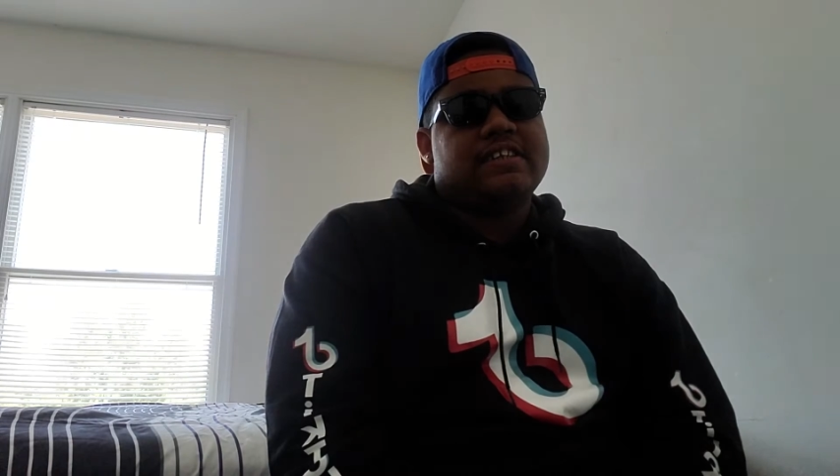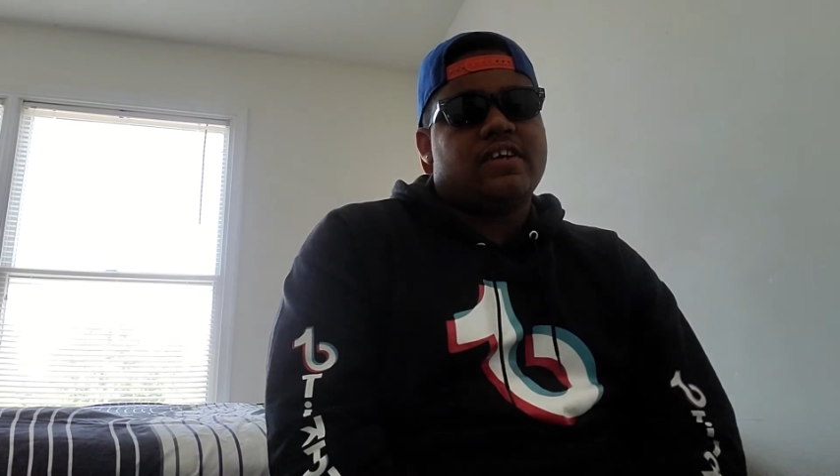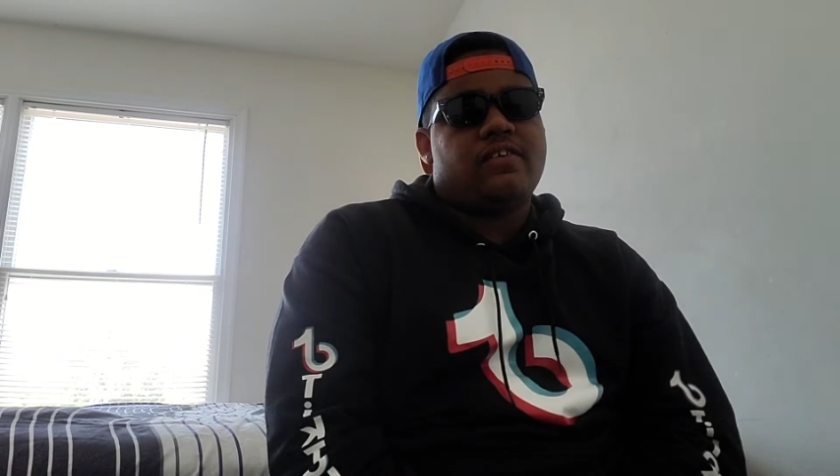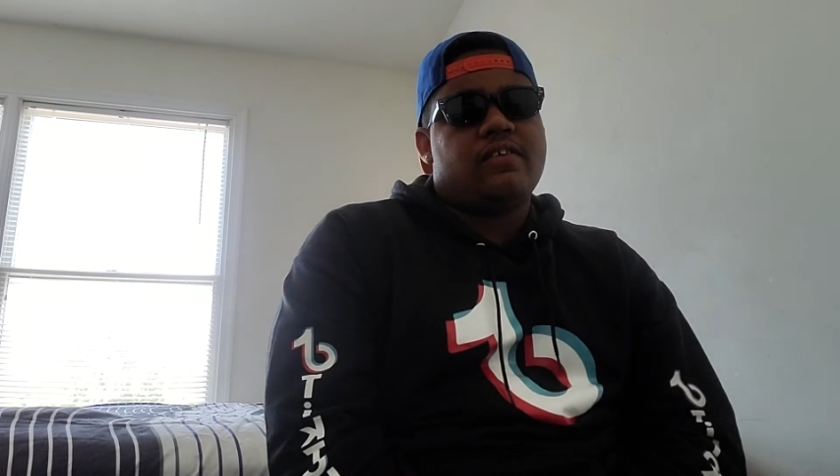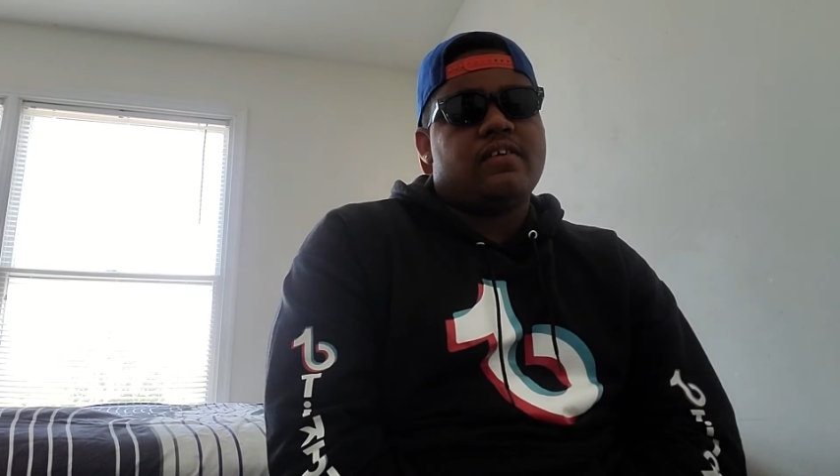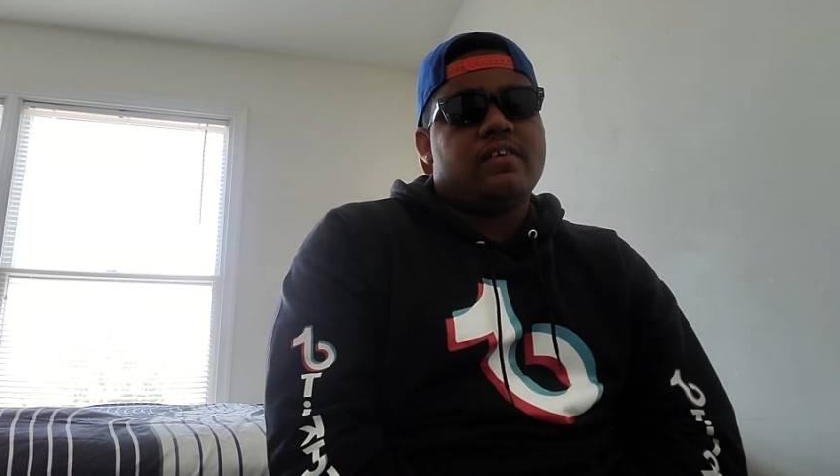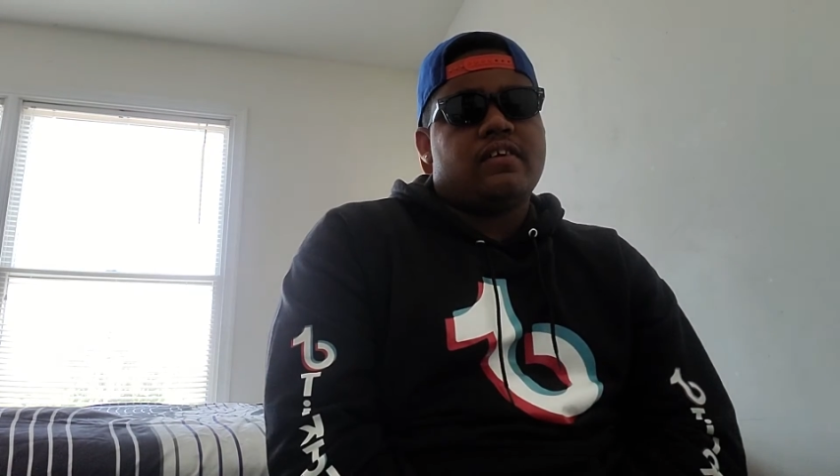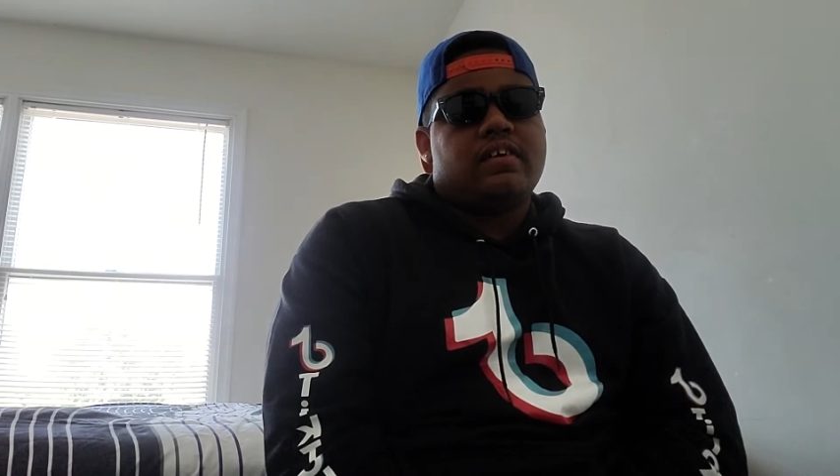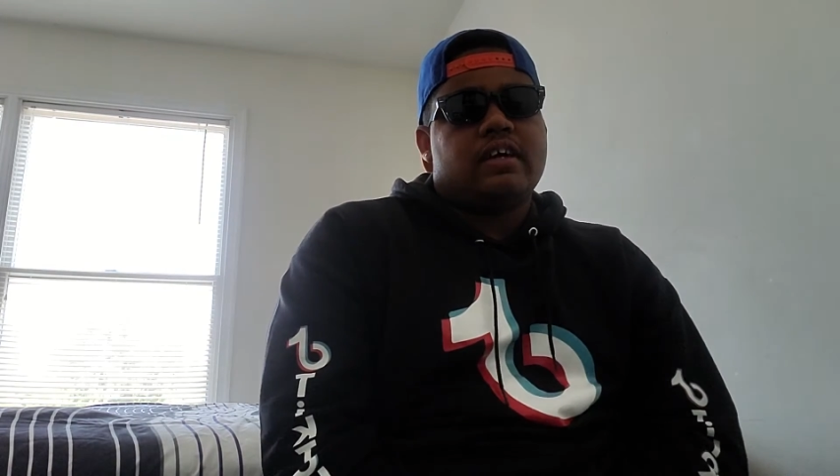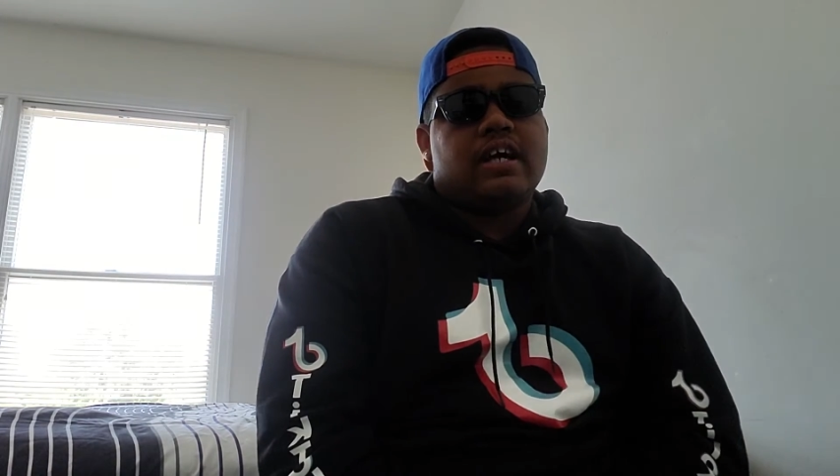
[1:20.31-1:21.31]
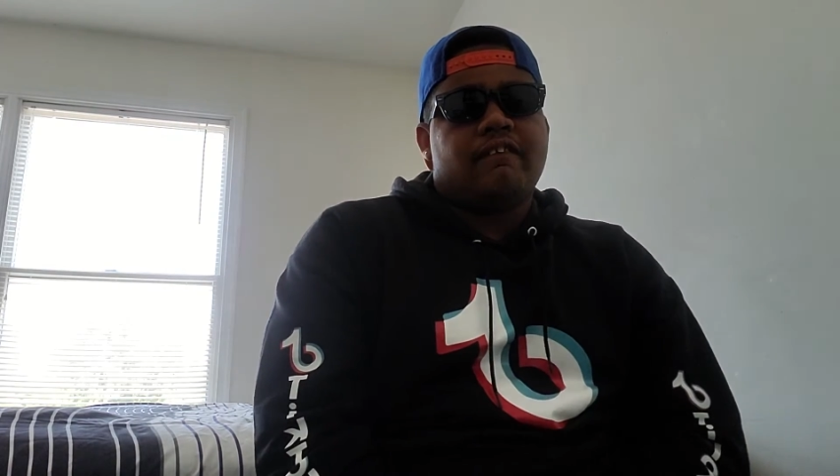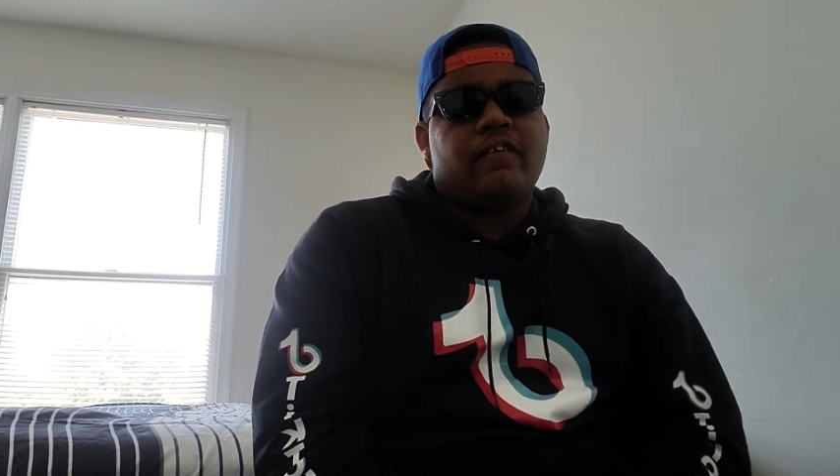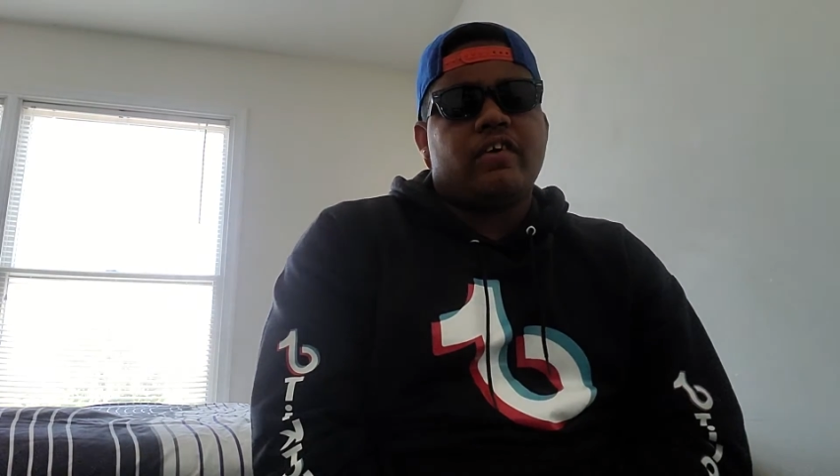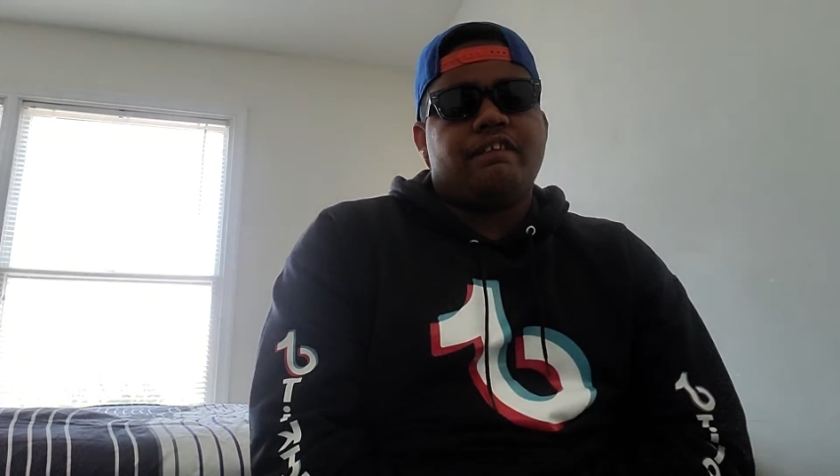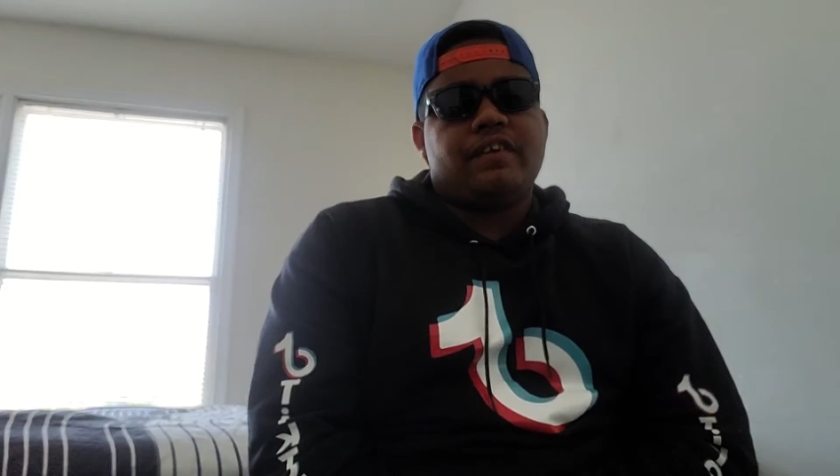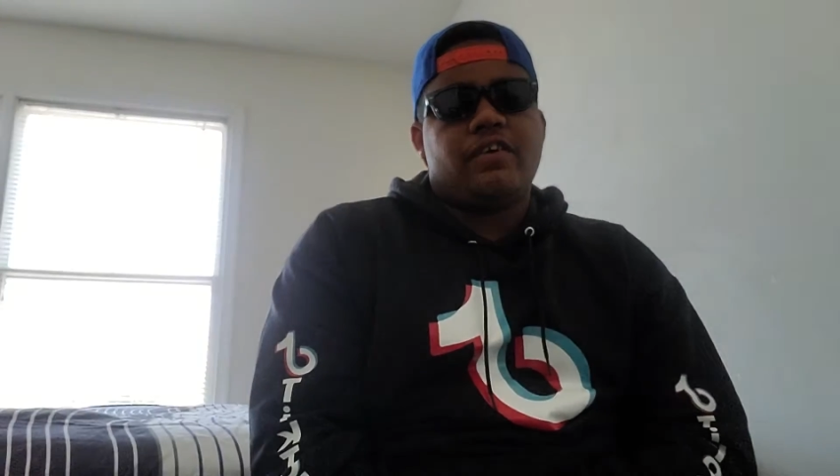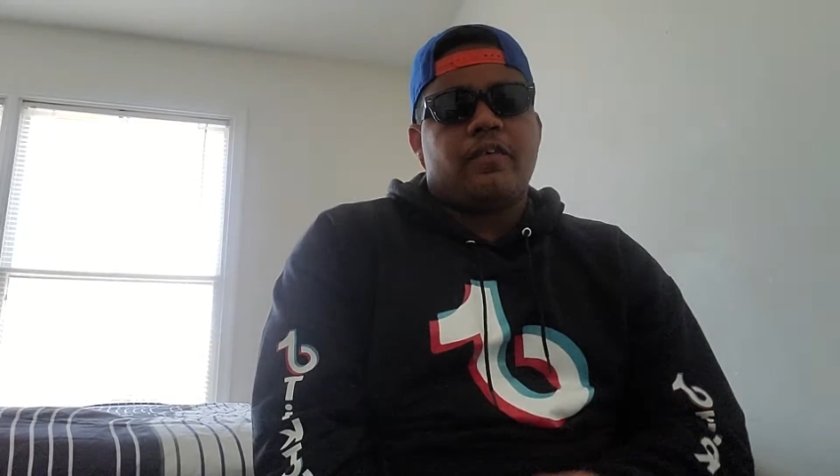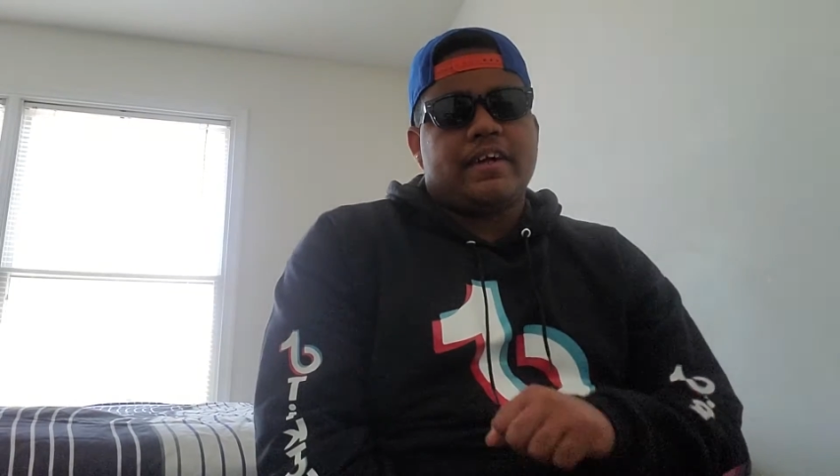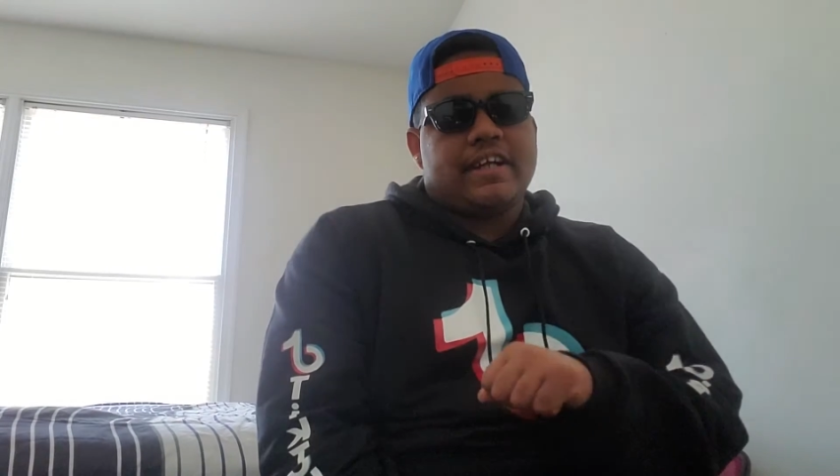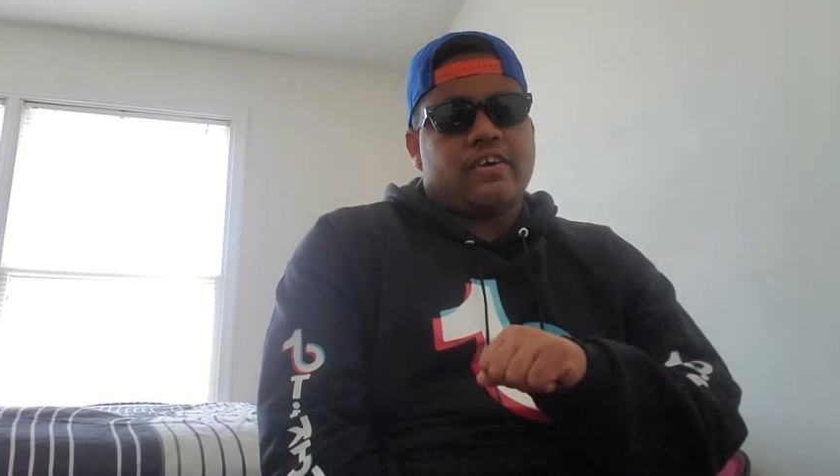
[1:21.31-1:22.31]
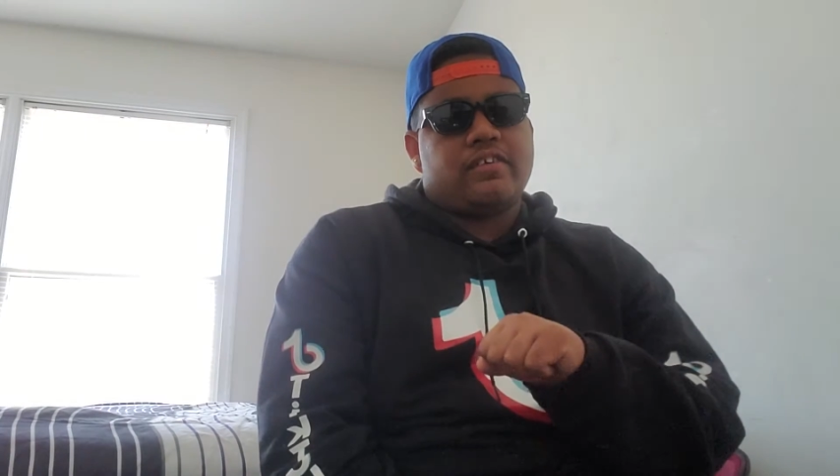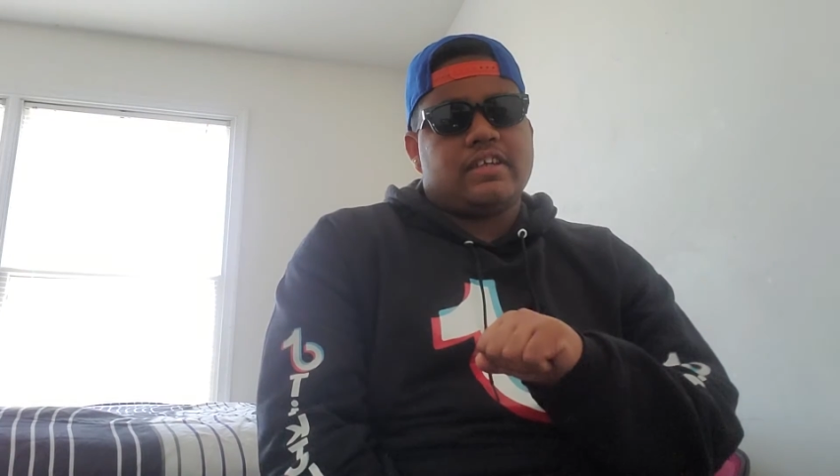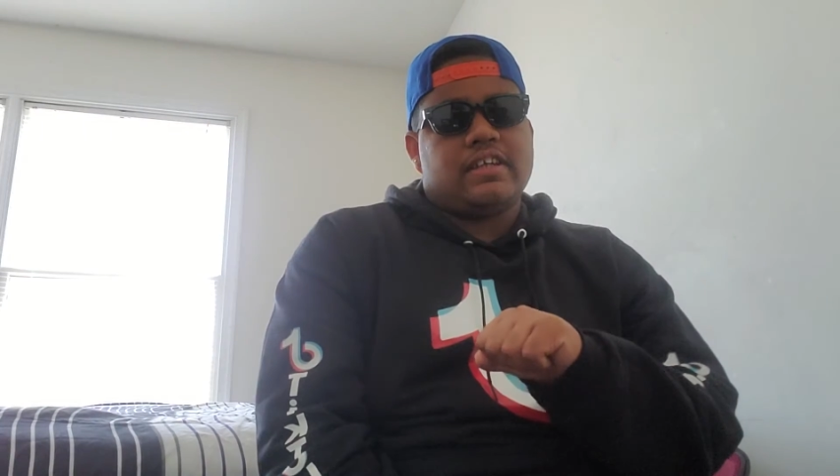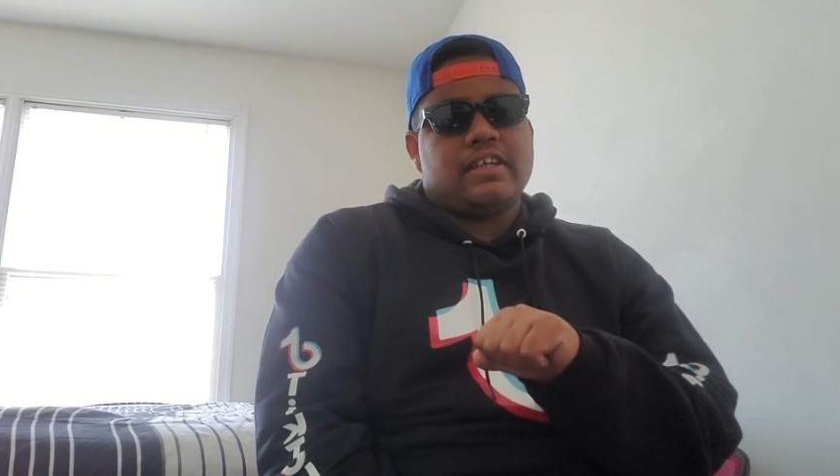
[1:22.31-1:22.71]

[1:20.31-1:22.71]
So I'm gonna be going out